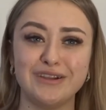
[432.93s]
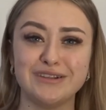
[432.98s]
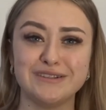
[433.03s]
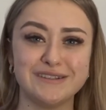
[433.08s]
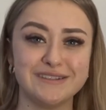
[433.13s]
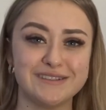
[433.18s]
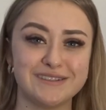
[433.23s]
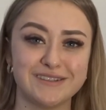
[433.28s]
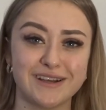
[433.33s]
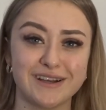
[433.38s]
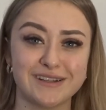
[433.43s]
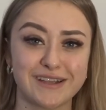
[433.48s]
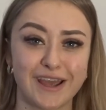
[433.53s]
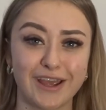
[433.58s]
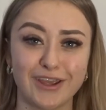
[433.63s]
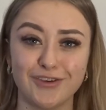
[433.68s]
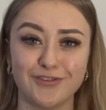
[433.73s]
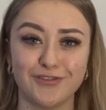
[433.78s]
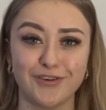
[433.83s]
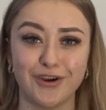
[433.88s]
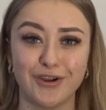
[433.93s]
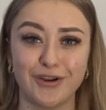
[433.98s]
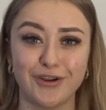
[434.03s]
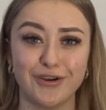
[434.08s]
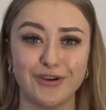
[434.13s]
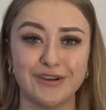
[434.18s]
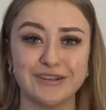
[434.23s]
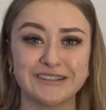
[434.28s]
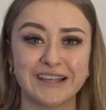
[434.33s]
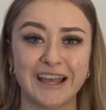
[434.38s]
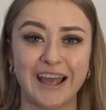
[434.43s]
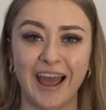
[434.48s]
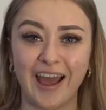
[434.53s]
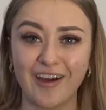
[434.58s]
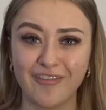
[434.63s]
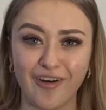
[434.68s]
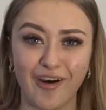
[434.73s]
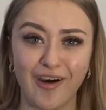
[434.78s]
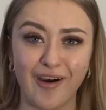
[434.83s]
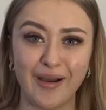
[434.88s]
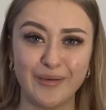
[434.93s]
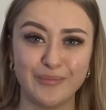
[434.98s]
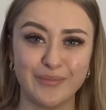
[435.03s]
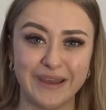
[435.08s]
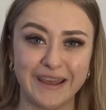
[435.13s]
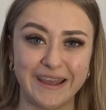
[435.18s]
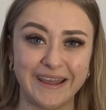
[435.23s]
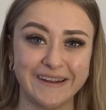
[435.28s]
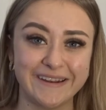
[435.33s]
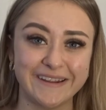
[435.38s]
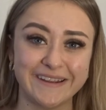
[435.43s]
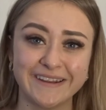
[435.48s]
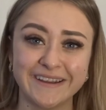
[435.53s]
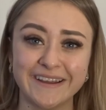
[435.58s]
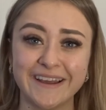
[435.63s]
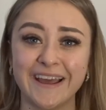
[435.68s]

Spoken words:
your sister take your photos, have a hype man.